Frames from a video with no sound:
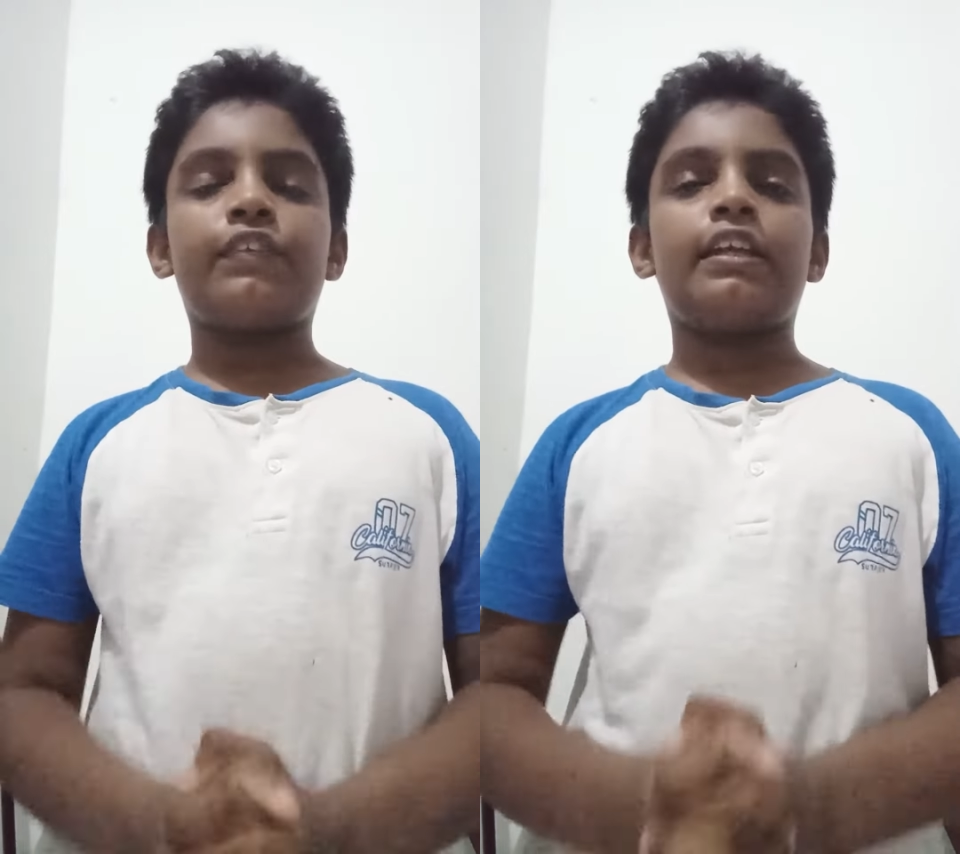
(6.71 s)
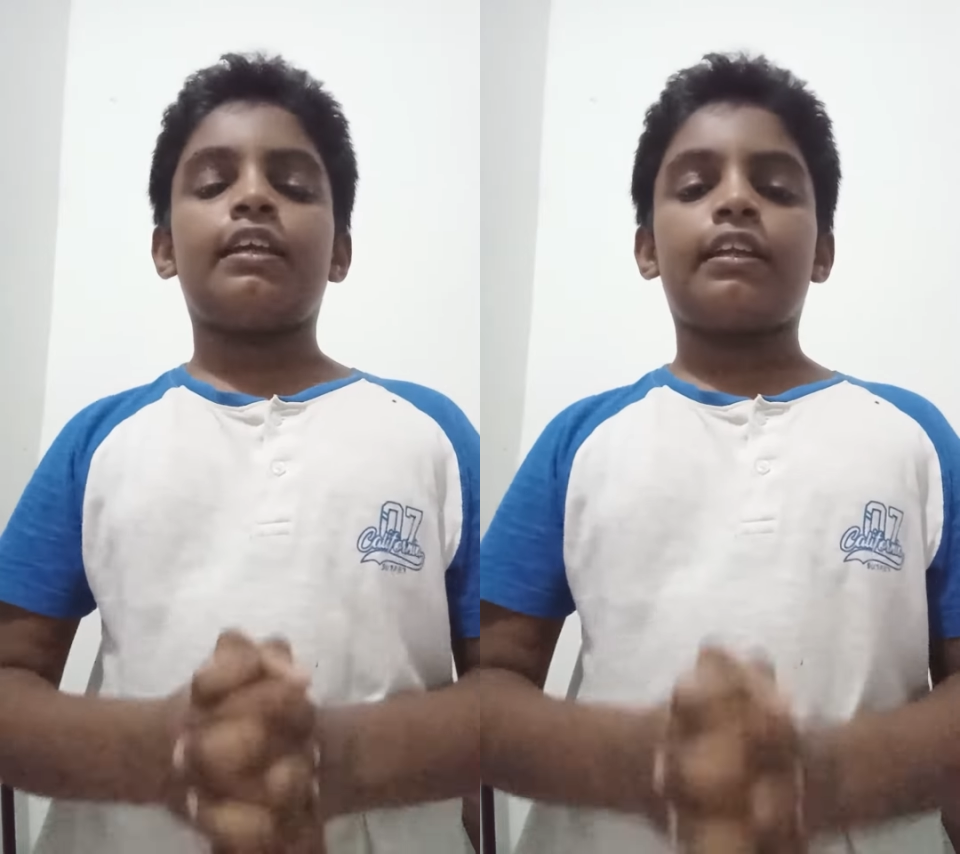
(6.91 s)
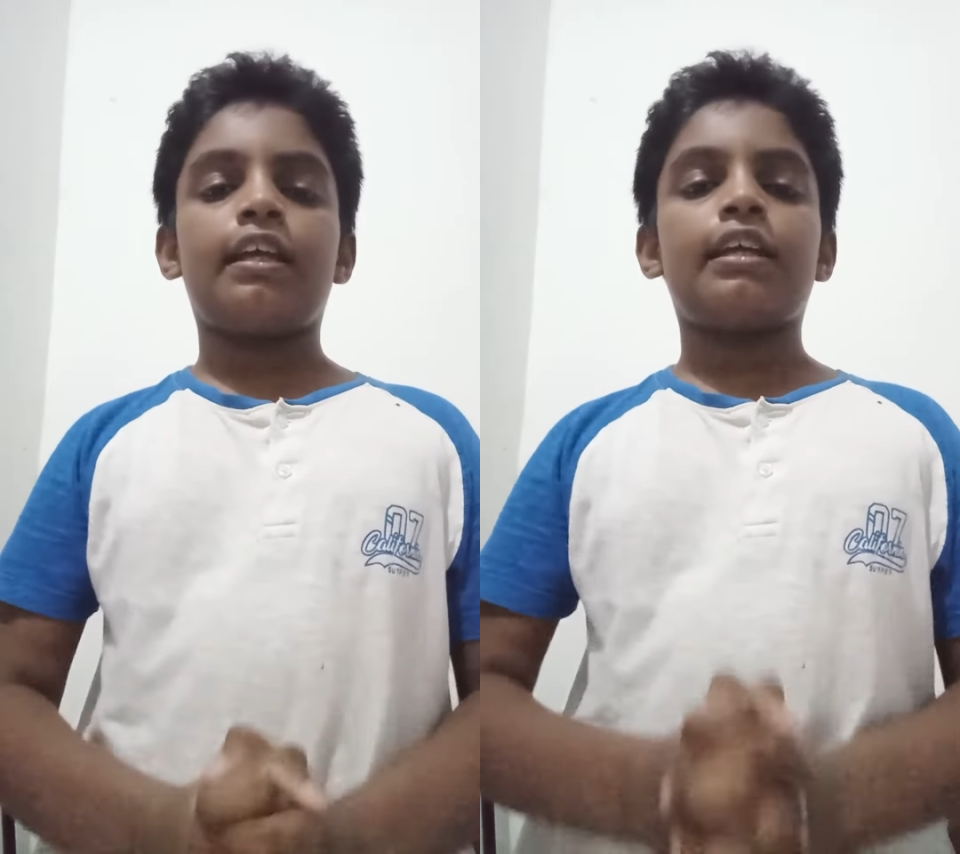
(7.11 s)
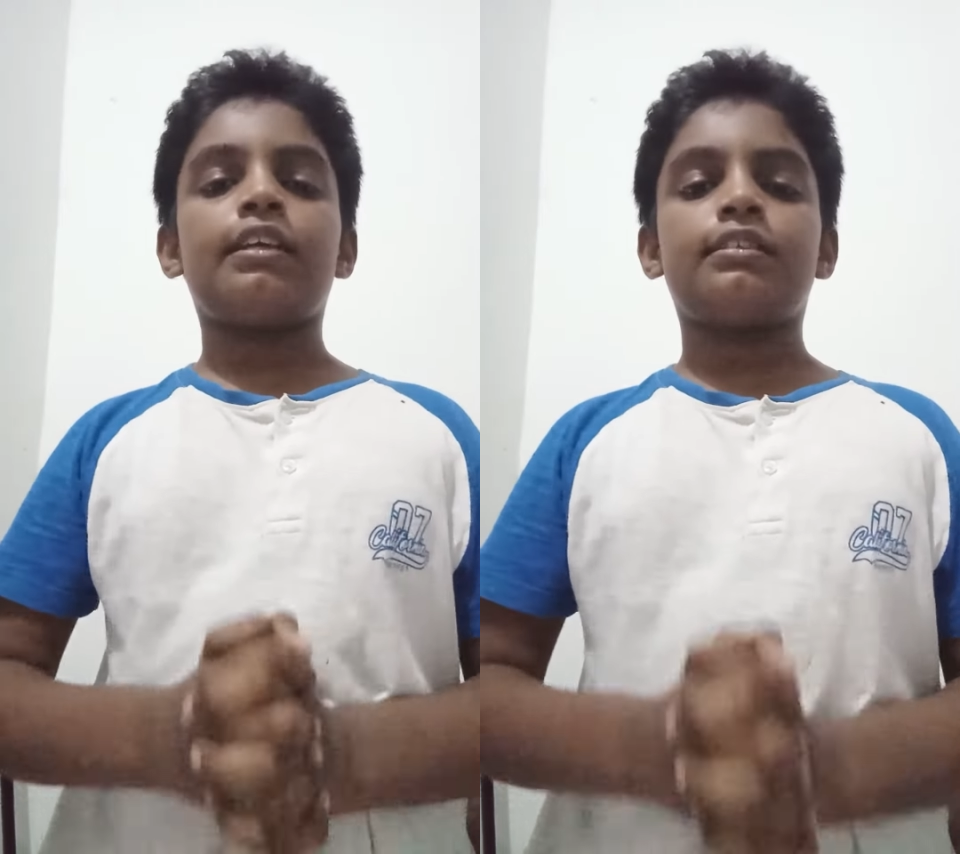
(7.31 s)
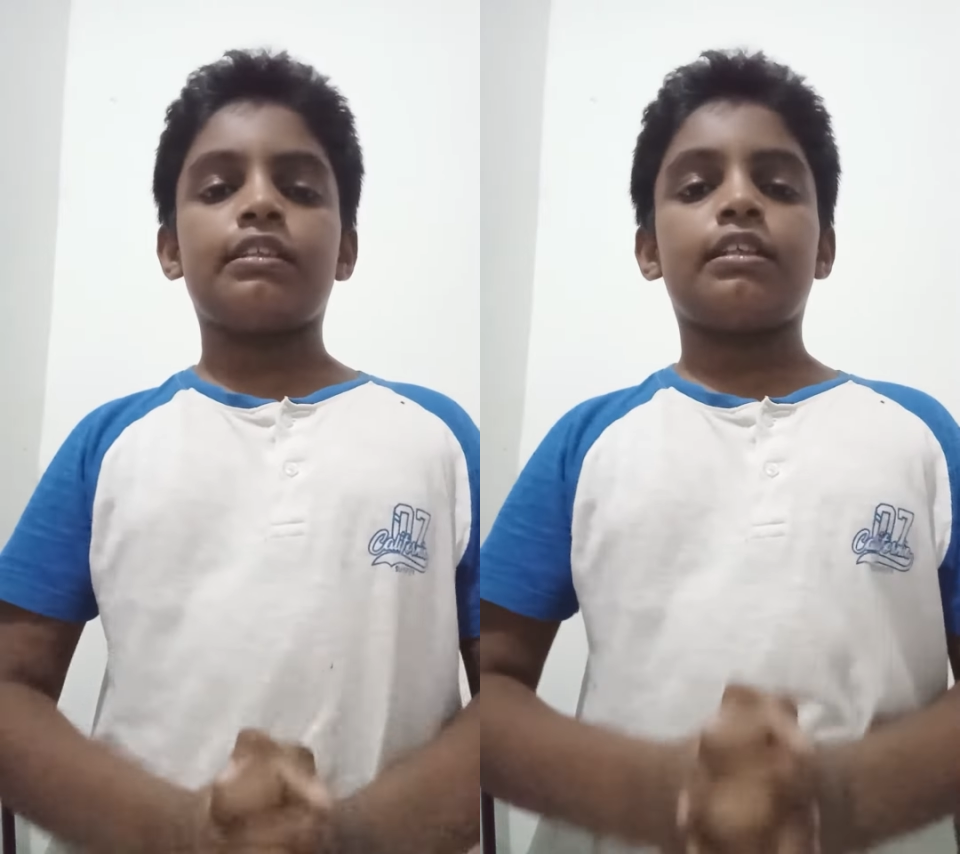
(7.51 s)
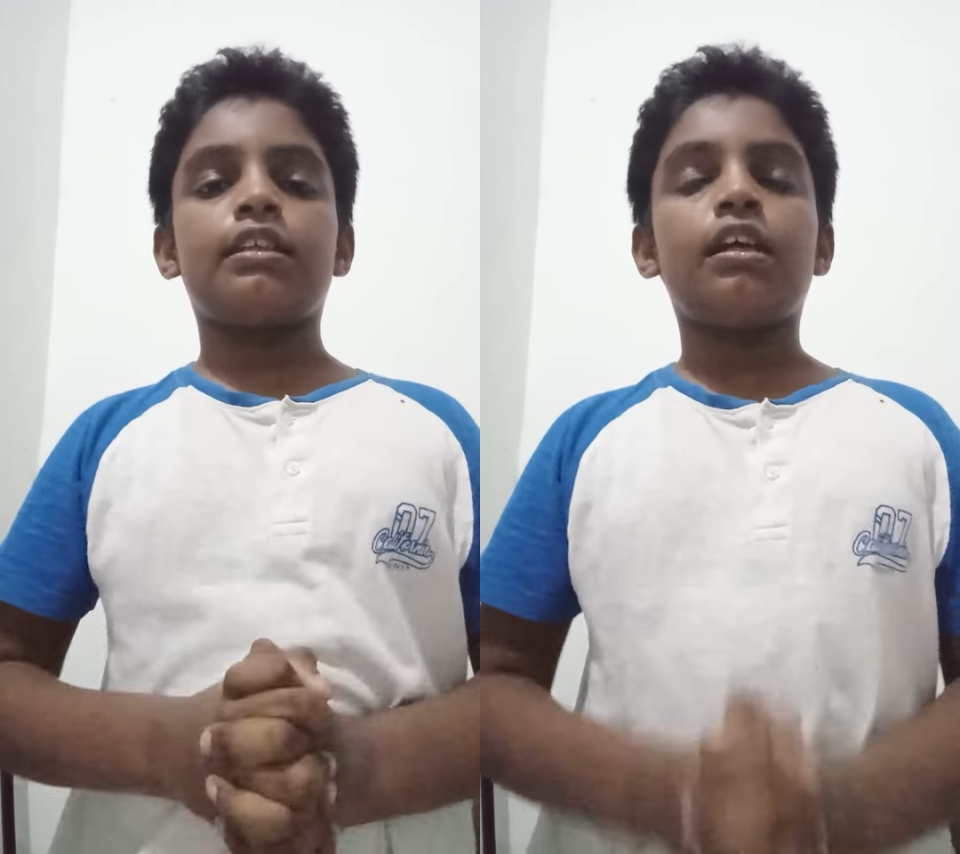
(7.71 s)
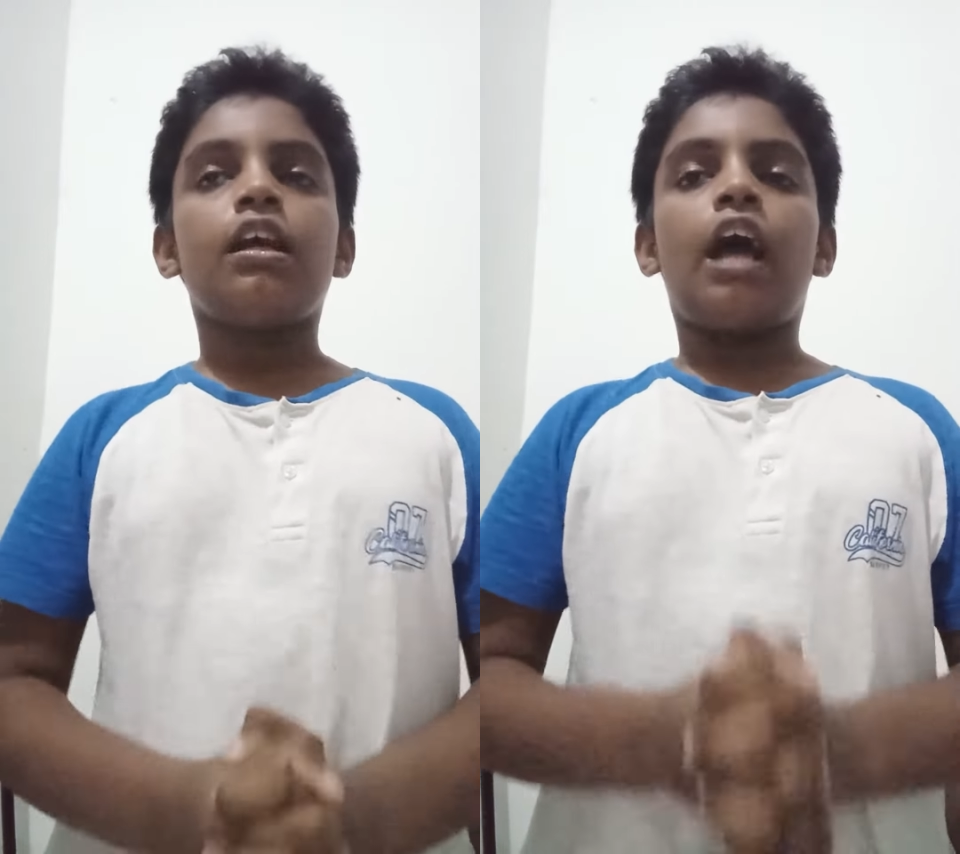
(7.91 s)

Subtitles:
feeling lazy.